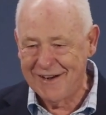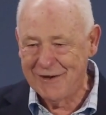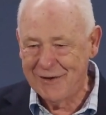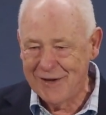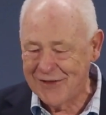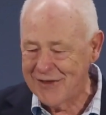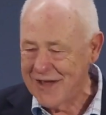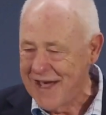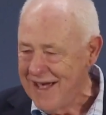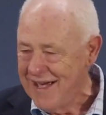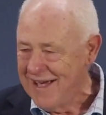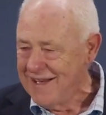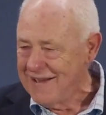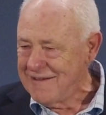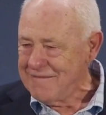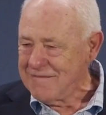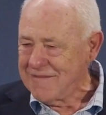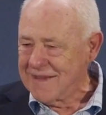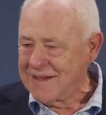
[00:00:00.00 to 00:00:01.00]

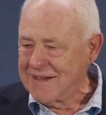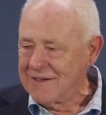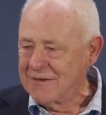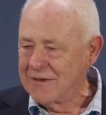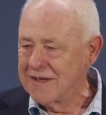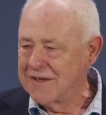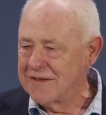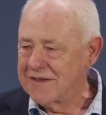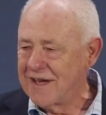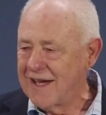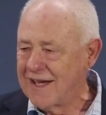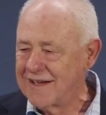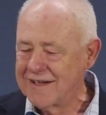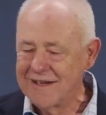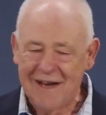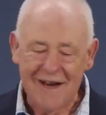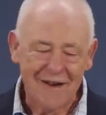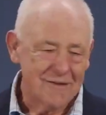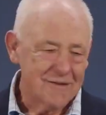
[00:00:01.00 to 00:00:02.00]
with
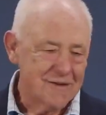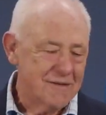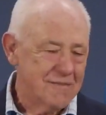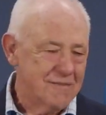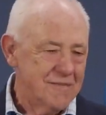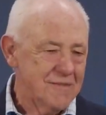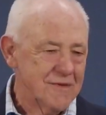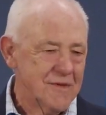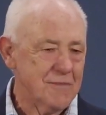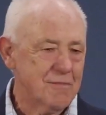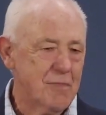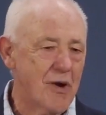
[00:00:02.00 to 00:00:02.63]
the